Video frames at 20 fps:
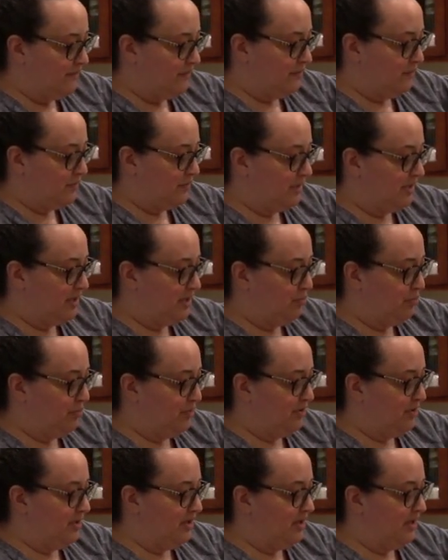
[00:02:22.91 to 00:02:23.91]
We're going to
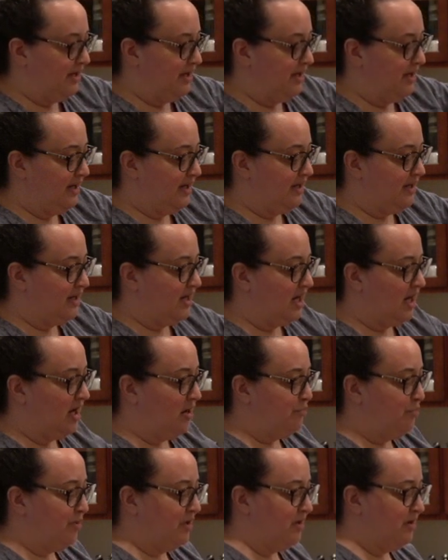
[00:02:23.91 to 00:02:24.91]
put a
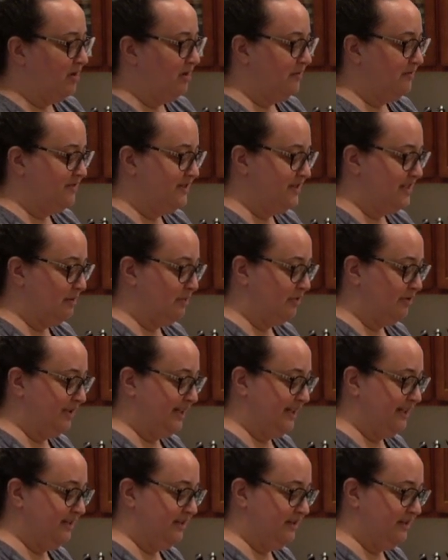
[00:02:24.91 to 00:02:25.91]
cup of
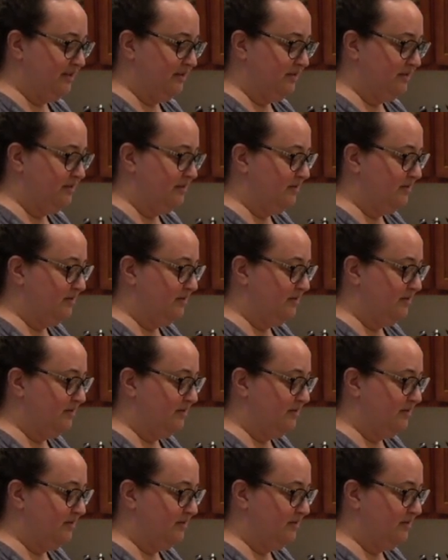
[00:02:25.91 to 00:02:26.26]
semolina.